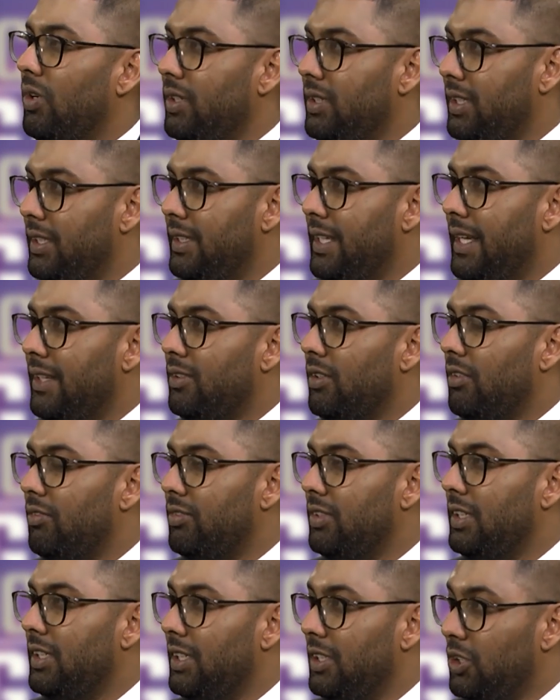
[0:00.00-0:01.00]
the death of
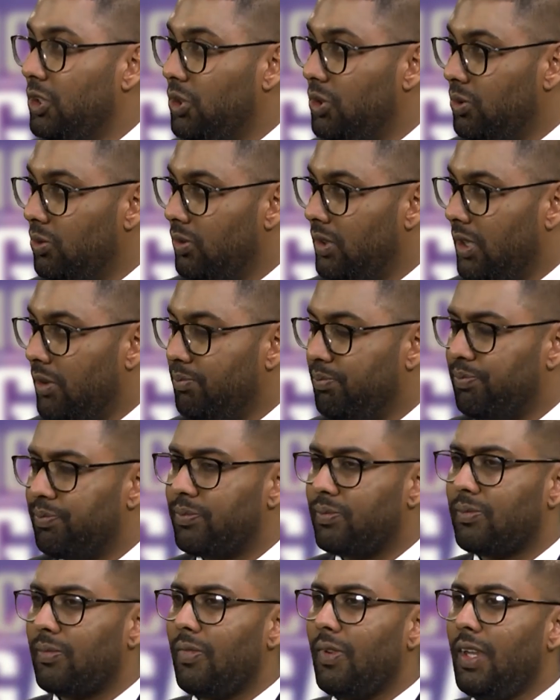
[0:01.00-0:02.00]
the intruder.
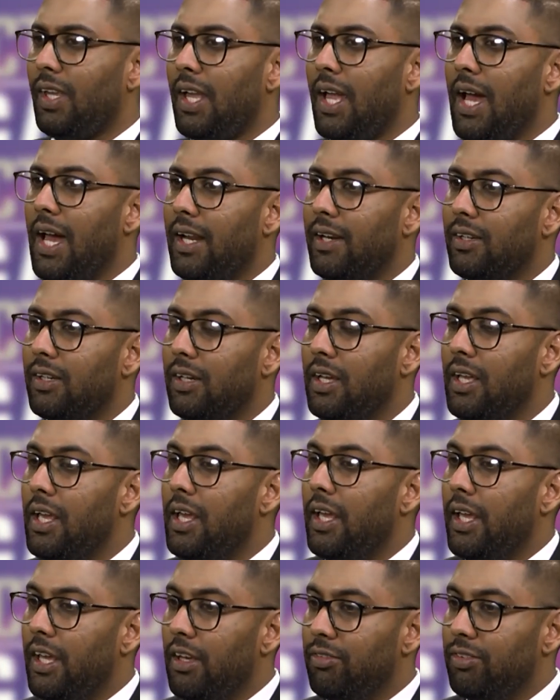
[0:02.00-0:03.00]
And
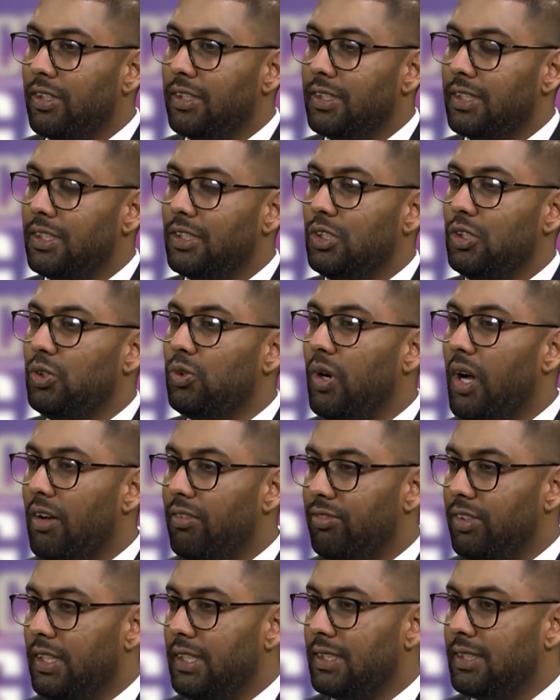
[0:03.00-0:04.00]
if it is you are
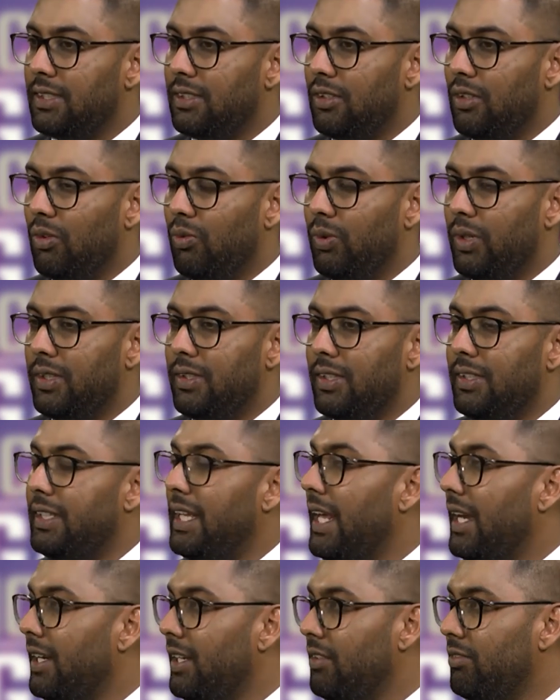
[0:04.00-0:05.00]
faced with a
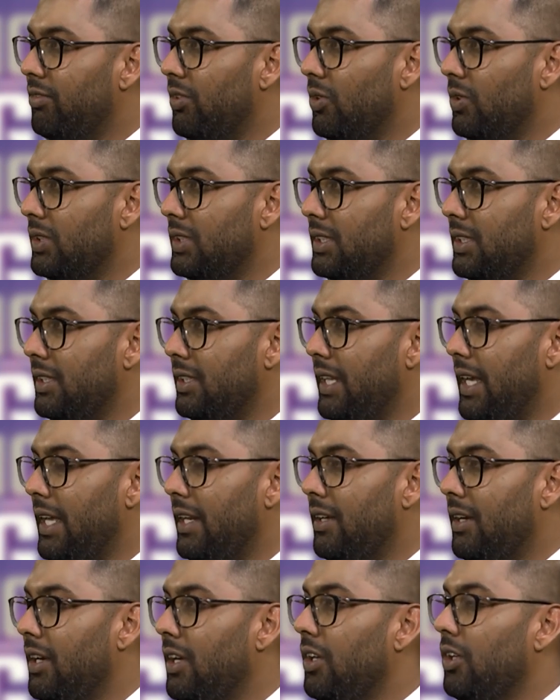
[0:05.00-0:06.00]
deadly force,
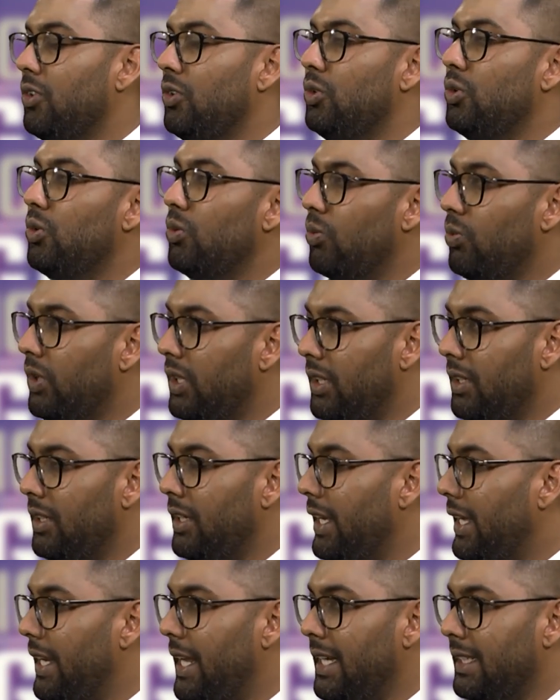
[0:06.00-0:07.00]
then you will,
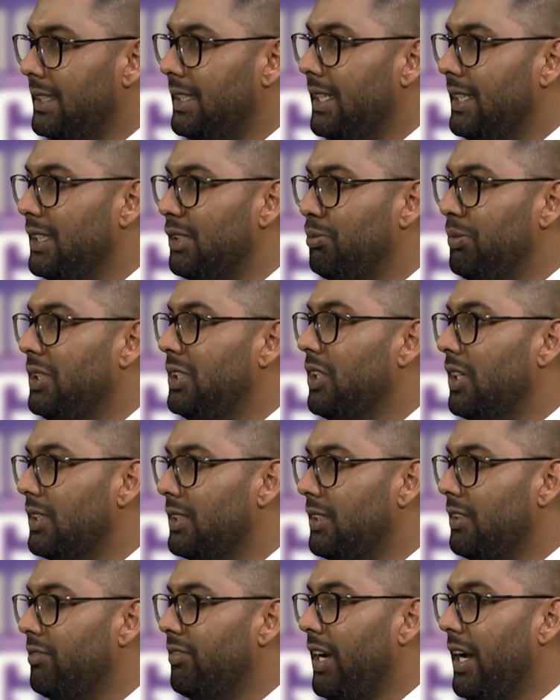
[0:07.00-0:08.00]
in essence, be
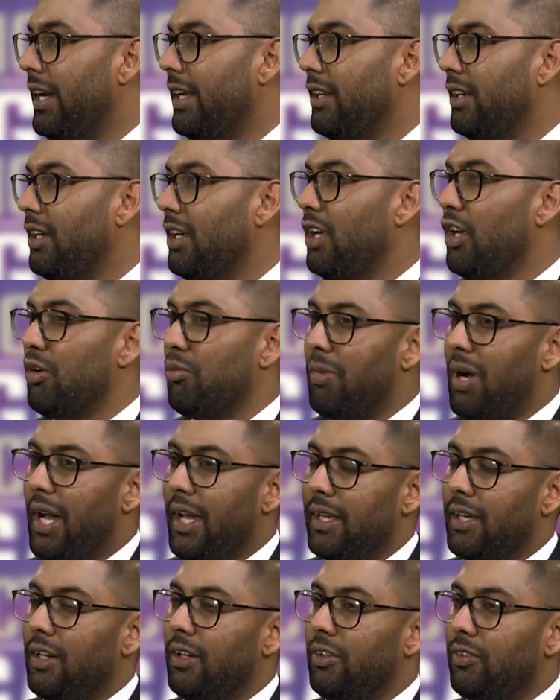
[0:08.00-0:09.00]
justified
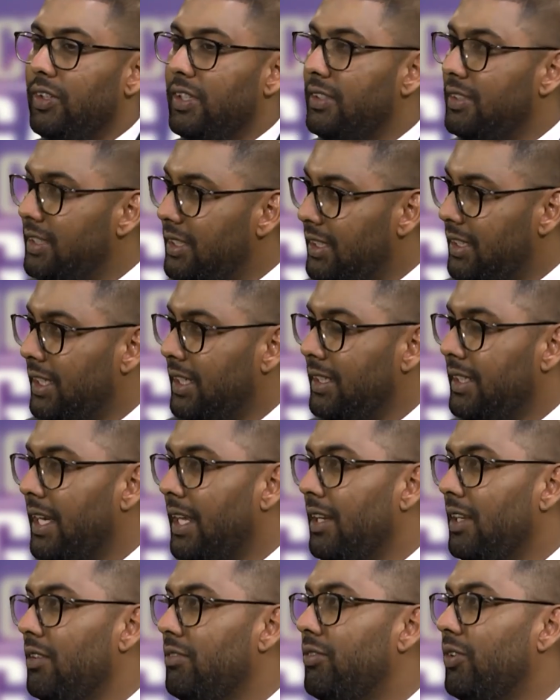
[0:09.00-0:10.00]
by returning
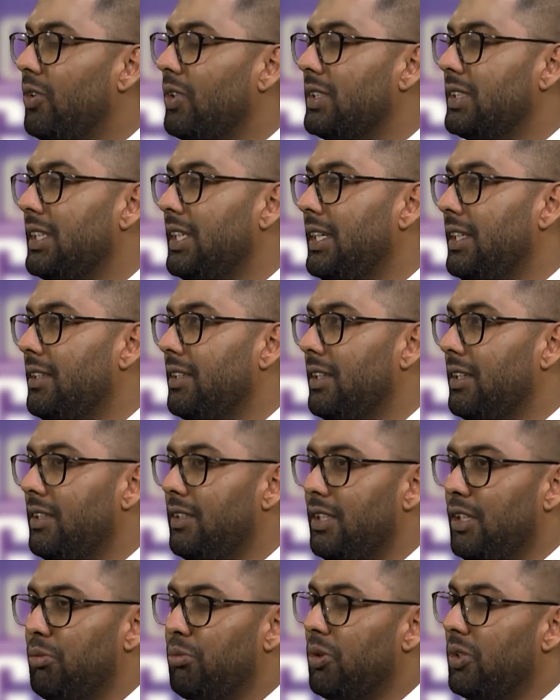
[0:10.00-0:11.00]
deadly force in
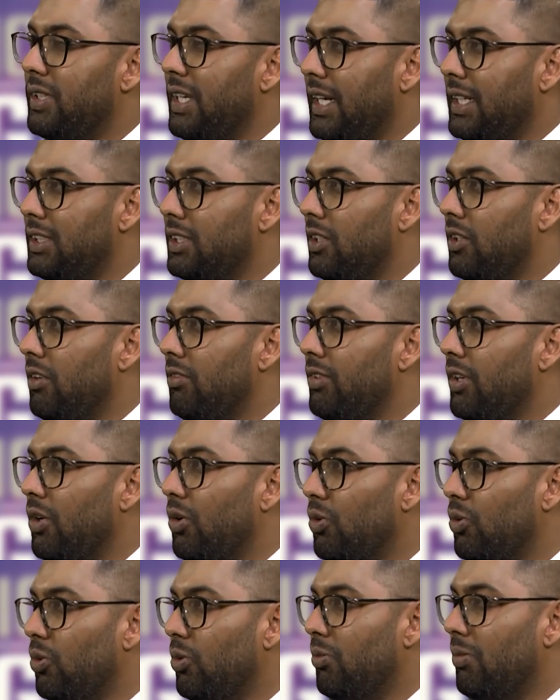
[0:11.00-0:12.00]
the protection of your
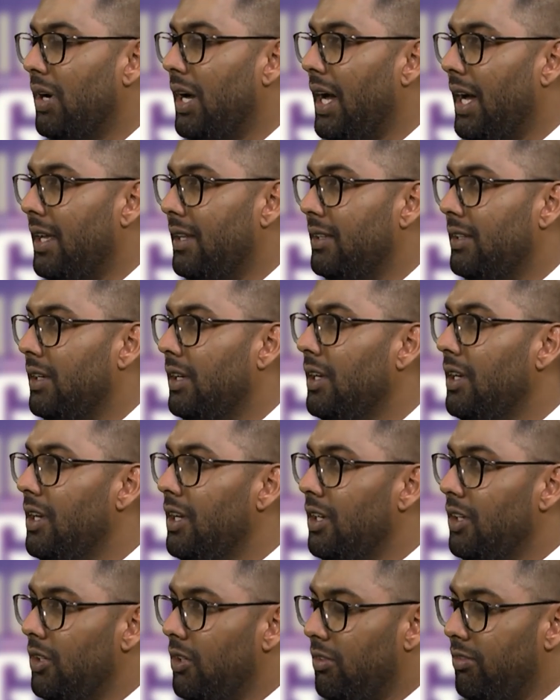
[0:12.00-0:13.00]
home and
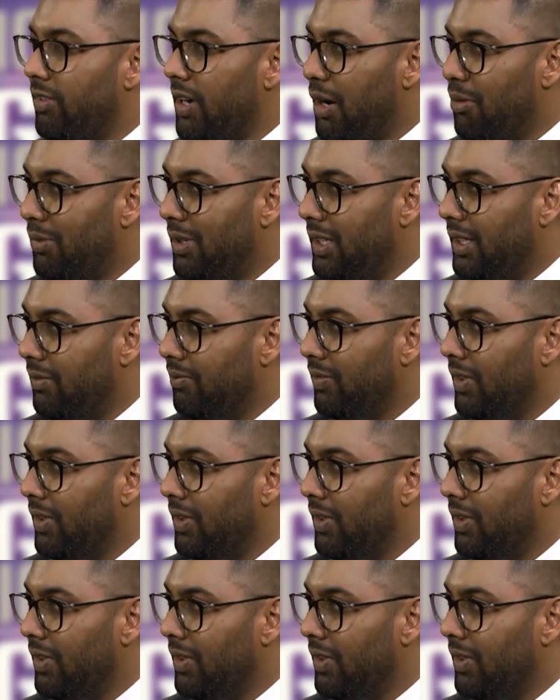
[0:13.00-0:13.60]
your family.